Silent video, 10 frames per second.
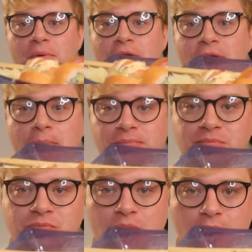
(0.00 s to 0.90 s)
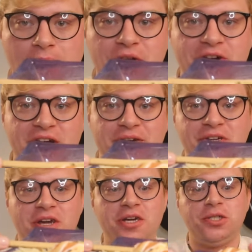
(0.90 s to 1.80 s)
Well, there you have it,
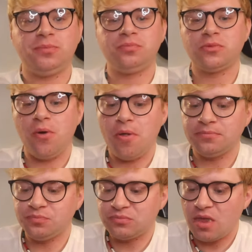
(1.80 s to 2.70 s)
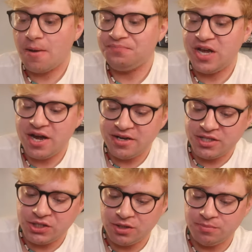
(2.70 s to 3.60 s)
guys. That
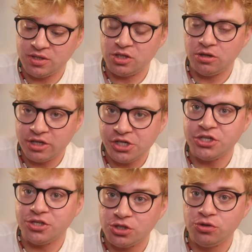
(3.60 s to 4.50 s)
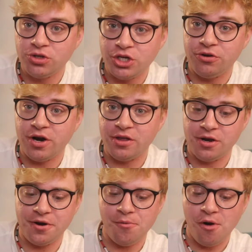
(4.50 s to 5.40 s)
is some delicious sushi right
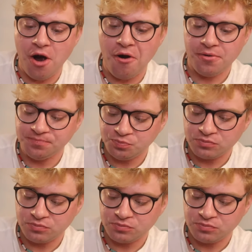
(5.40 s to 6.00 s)
there. Wow.